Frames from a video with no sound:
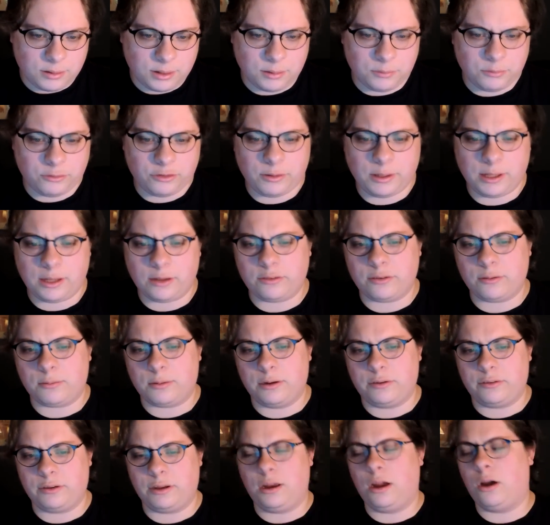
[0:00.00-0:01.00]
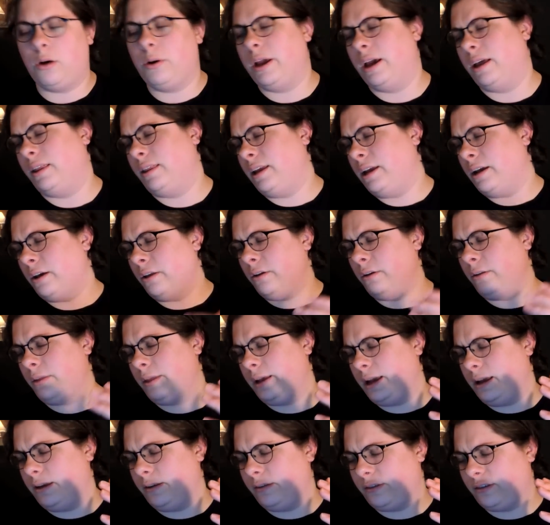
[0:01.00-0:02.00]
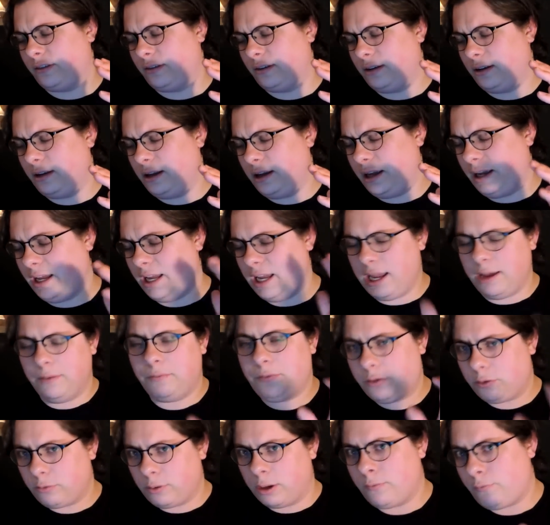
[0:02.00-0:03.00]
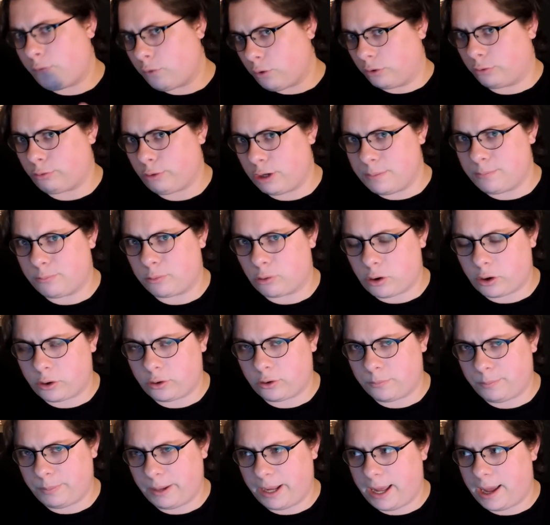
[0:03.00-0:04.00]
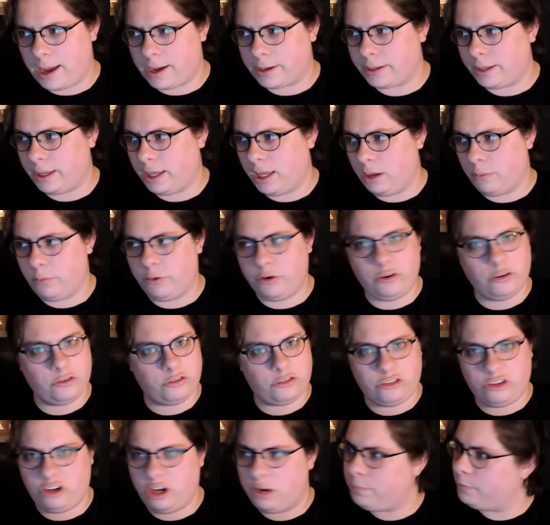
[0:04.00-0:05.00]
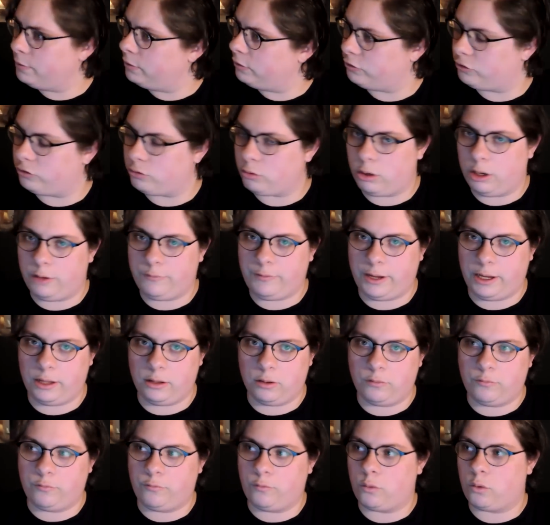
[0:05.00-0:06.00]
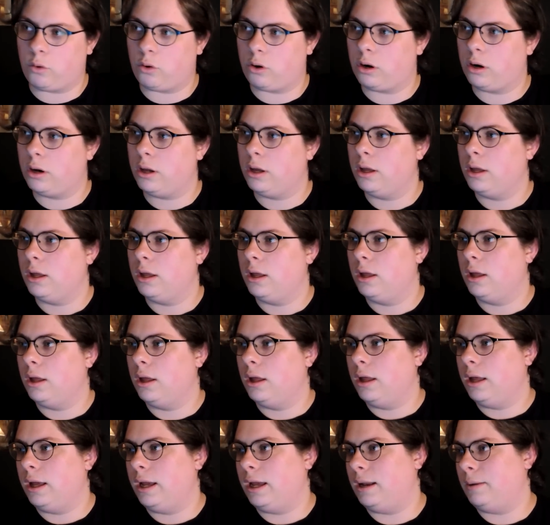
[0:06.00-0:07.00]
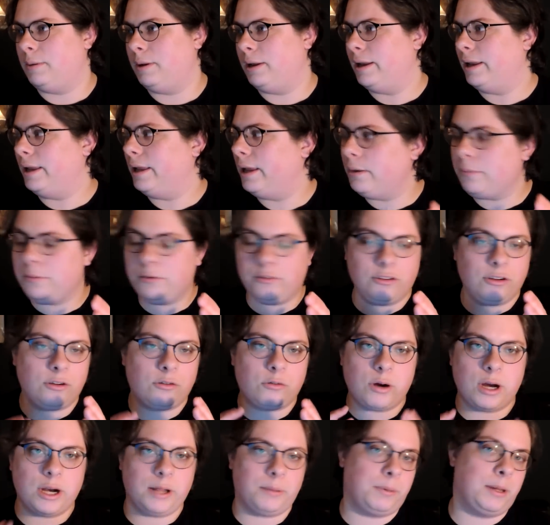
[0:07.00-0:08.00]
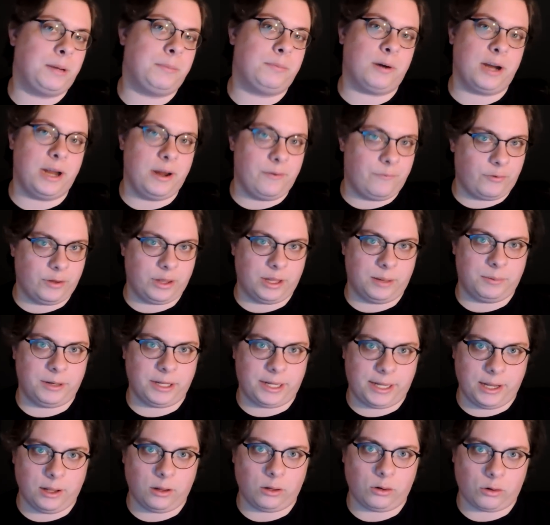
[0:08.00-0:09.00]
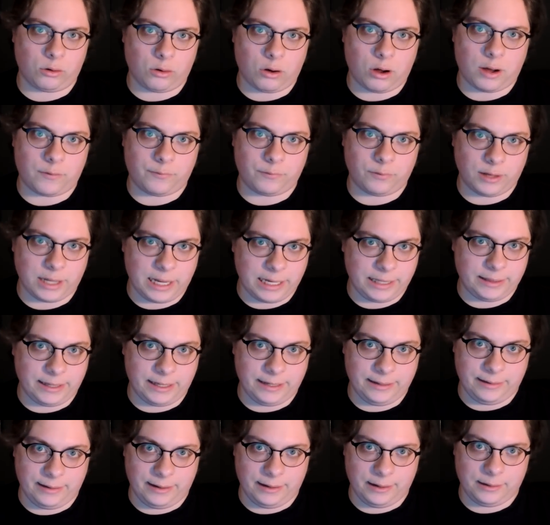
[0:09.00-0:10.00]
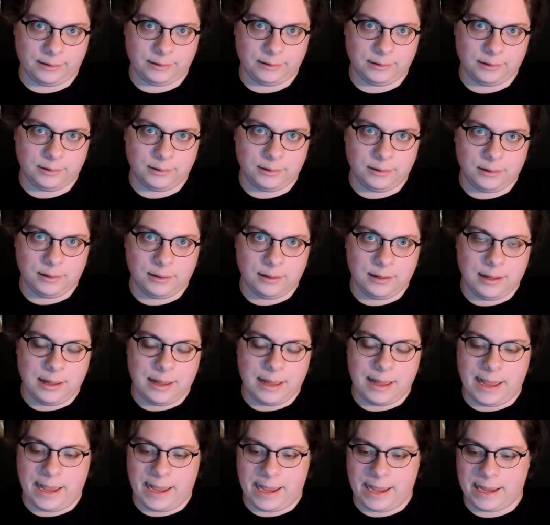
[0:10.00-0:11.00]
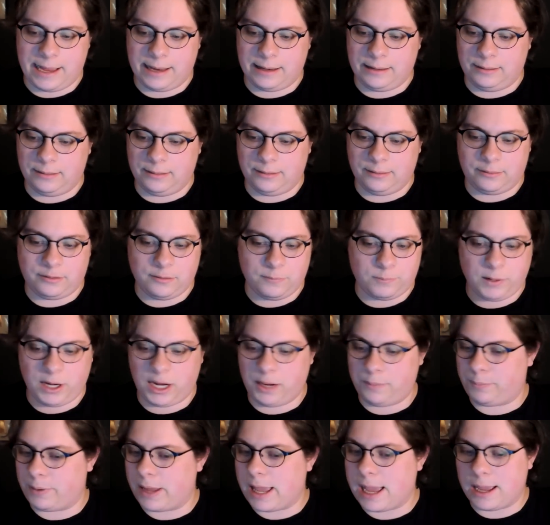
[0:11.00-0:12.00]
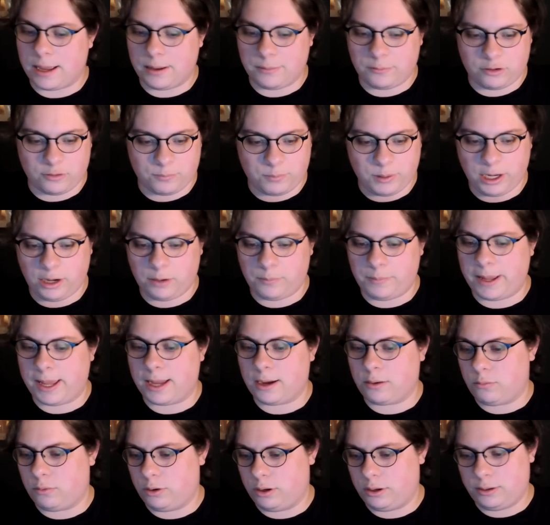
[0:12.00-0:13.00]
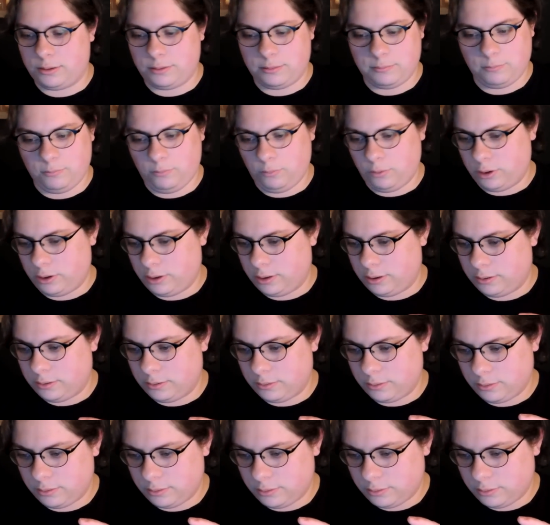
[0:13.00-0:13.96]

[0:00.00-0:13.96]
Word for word: there was something else I wanted to say. Oh yeah, the other thing is, if 343 brought her back, it would just cheapen the story of Halo 4. And I mean, it was incredibly brave for them to kill her off like they did, and to bring it back to bring her back would would